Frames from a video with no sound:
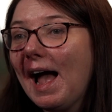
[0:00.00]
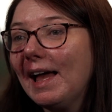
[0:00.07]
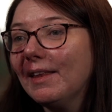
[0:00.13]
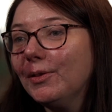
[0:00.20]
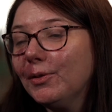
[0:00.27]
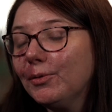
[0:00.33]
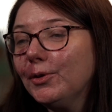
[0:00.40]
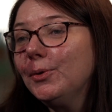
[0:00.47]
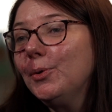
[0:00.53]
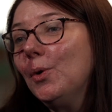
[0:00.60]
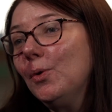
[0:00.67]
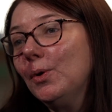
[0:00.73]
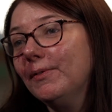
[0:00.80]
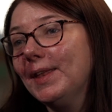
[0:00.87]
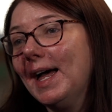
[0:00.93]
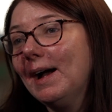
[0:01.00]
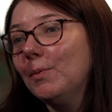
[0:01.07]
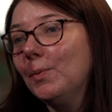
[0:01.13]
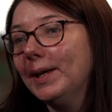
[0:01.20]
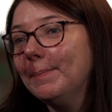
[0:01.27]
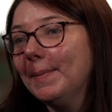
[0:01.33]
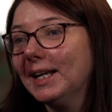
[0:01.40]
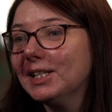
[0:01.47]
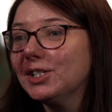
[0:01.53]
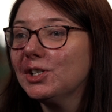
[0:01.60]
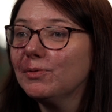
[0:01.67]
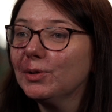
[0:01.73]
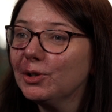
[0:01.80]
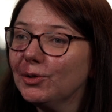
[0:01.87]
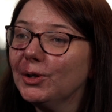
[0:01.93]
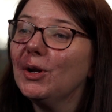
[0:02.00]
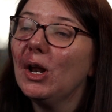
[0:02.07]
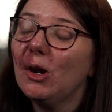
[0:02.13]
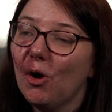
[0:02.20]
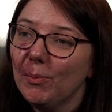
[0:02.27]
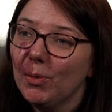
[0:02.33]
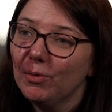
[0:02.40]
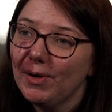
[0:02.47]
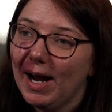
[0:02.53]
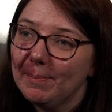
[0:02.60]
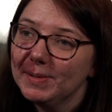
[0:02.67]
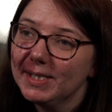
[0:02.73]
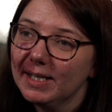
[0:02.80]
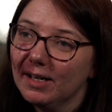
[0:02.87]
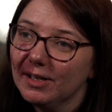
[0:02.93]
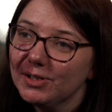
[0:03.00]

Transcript: and through all of that we managed to recruit a lot more reps in our